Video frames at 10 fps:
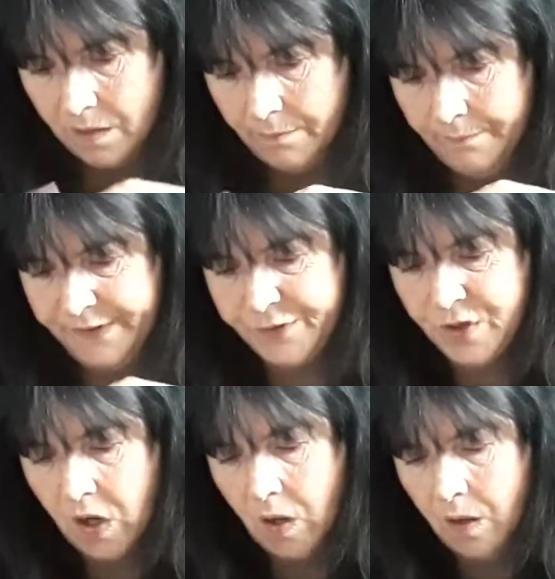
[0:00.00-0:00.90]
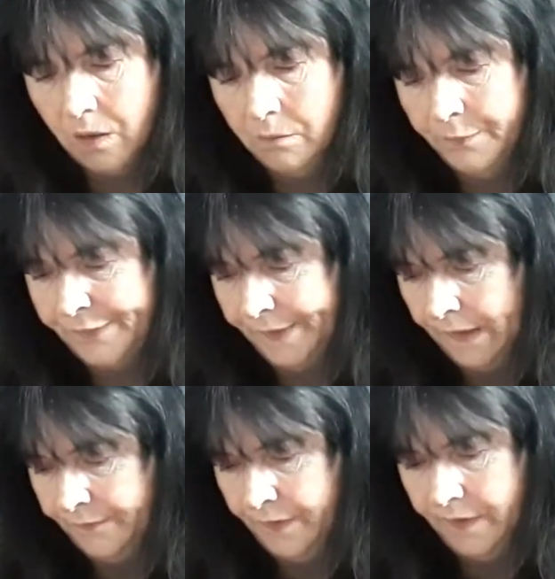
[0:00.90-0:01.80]
my charms,
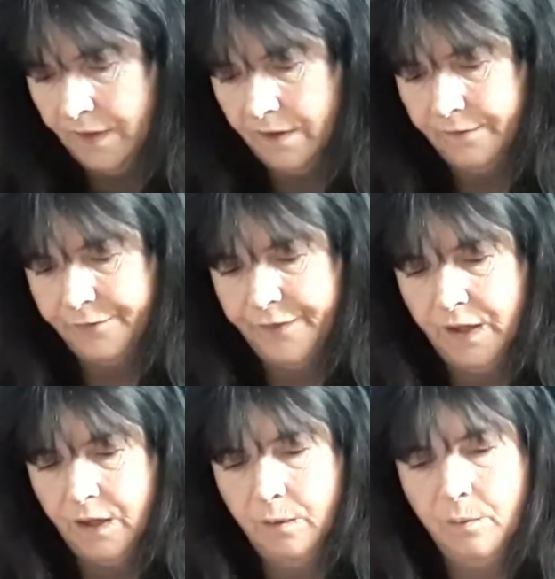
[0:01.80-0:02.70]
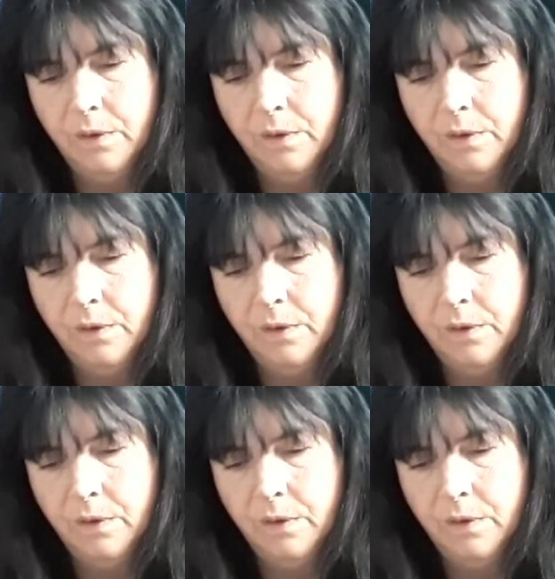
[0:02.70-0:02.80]
and I've only got a few.